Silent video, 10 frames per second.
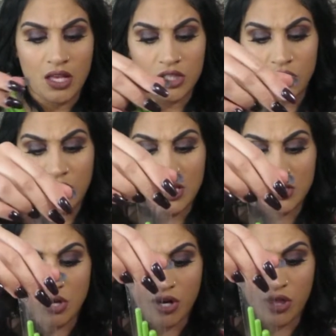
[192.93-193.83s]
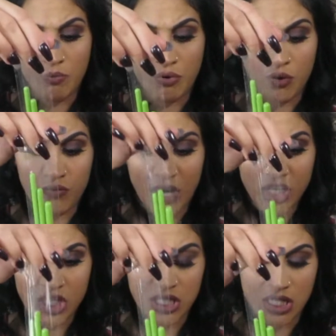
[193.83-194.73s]
So these are the
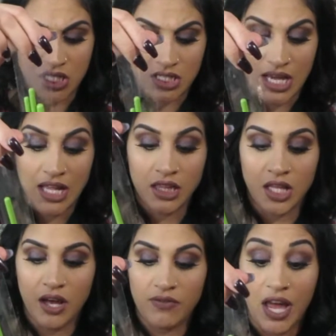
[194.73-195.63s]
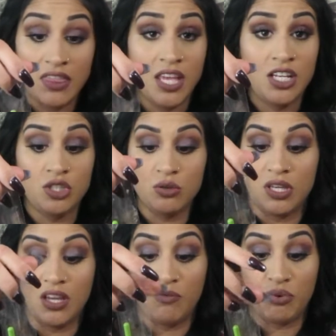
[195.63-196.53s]
brushes. I love, and they do
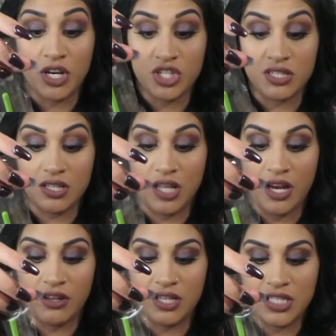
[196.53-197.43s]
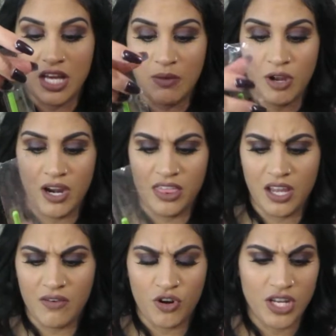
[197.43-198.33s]
give brushes a lot of the time. I
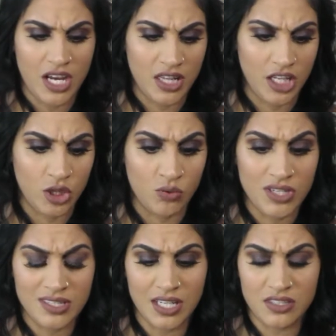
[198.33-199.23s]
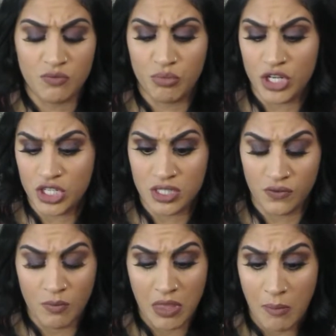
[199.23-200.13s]
think I've already gotten like 3 sets of brushes
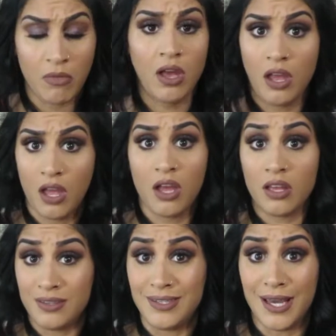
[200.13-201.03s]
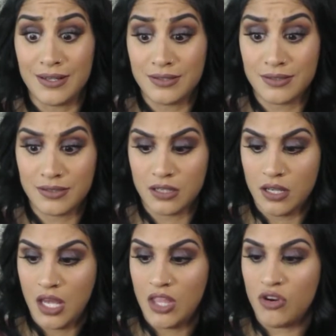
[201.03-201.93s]
from them.
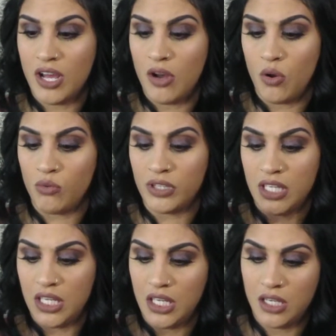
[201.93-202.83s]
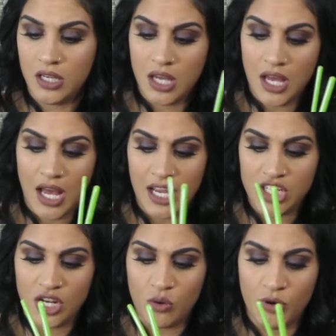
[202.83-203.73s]
Yes. And they're not only
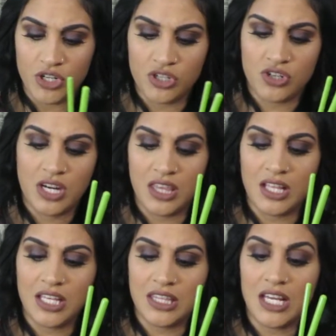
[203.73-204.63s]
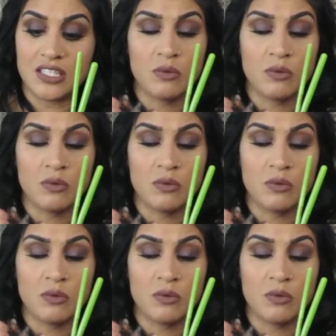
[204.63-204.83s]
eyeshadow brushes or anything like that.